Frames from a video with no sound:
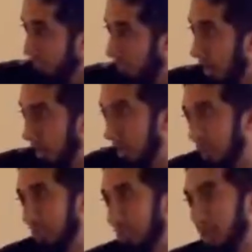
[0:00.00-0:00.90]
Why?
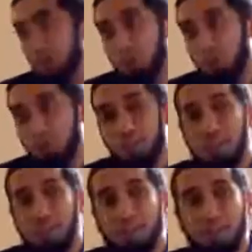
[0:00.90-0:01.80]
Because it said it's juicy
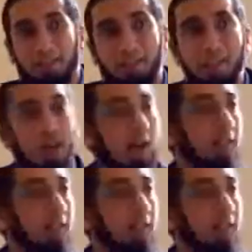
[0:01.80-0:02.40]
that day.